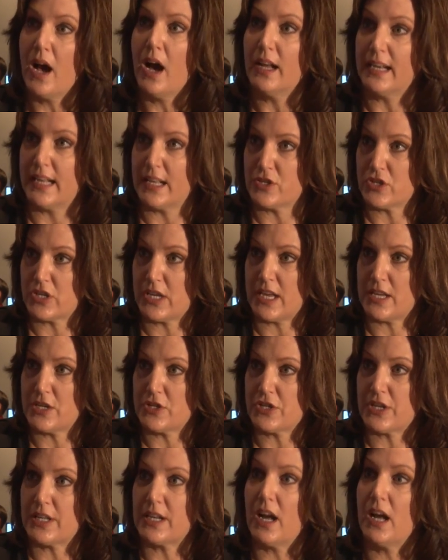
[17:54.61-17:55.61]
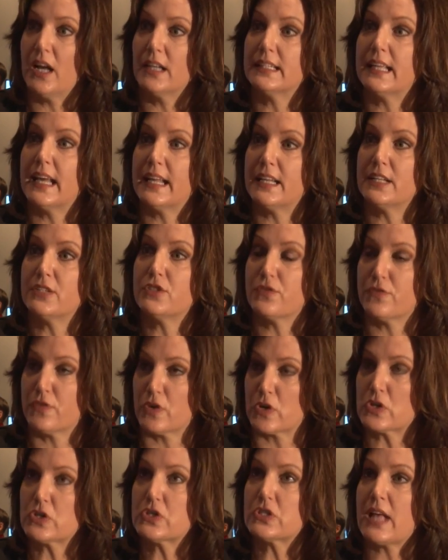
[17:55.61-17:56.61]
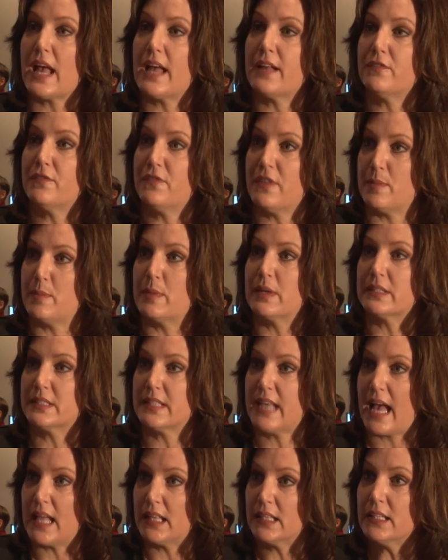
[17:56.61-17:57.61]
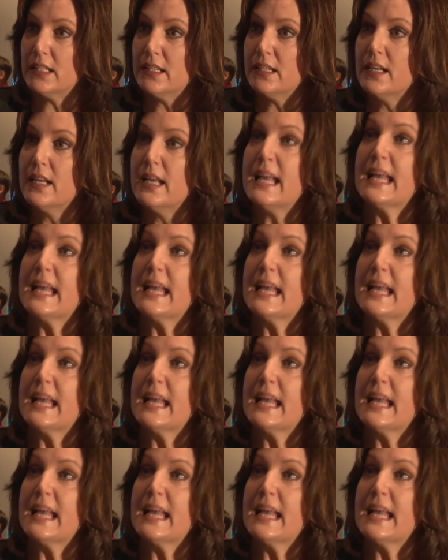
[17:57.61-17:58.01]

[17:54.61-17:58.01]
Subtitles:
on education, on getting diverse and female talent